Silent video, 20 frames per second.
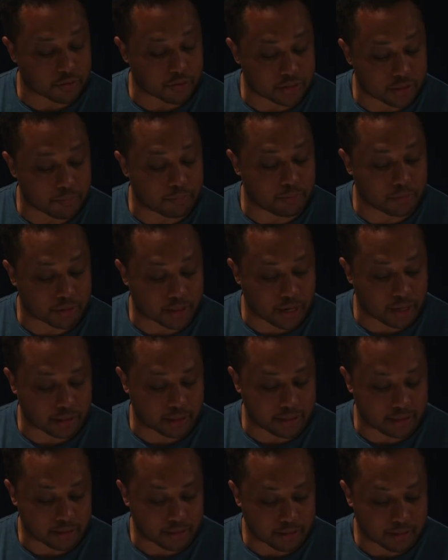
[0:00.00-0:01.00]
simple,
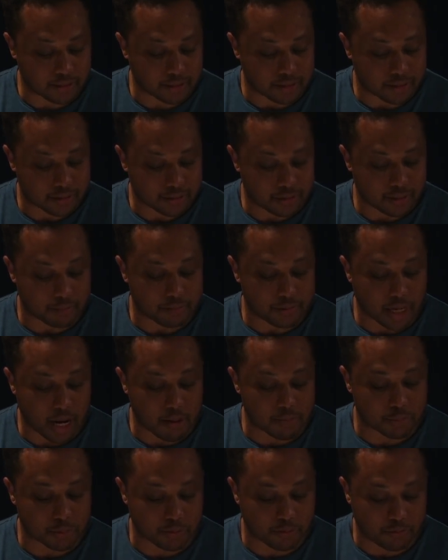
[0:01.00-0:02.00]
Kelly.
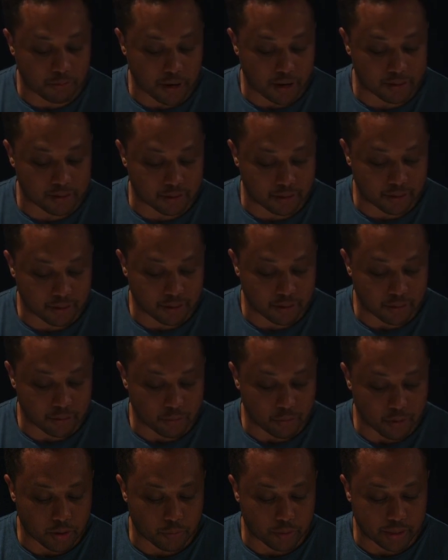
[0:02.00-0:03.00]
Sometimes we find it
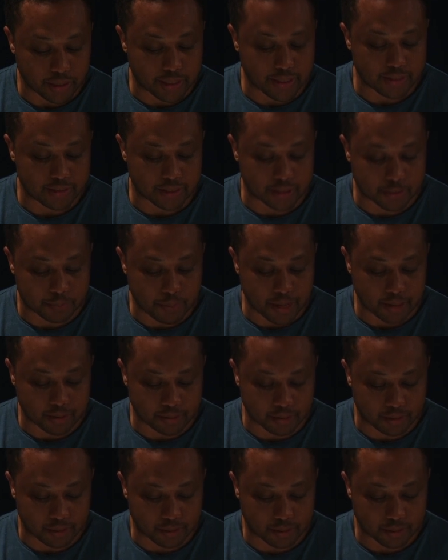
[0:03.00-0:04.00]
where we least expect
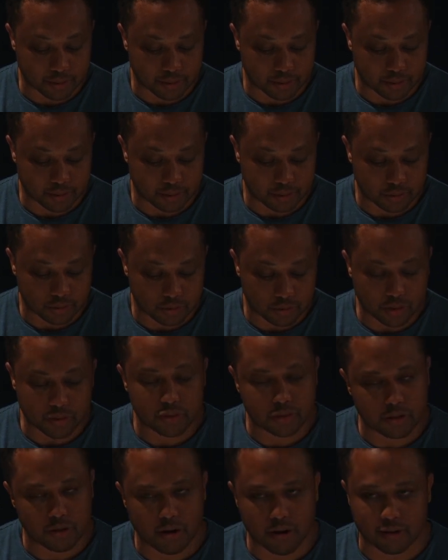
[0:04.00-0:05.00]
it. Trust
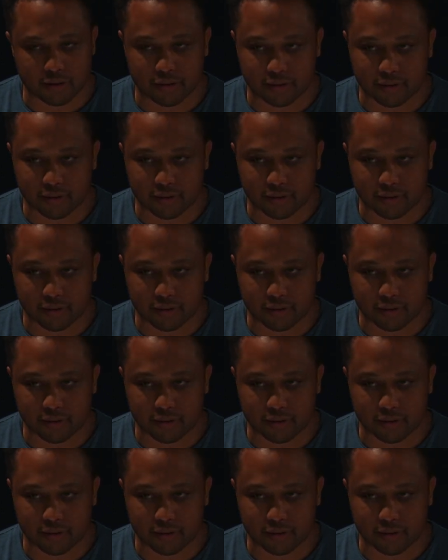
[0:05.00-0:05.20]
your heart.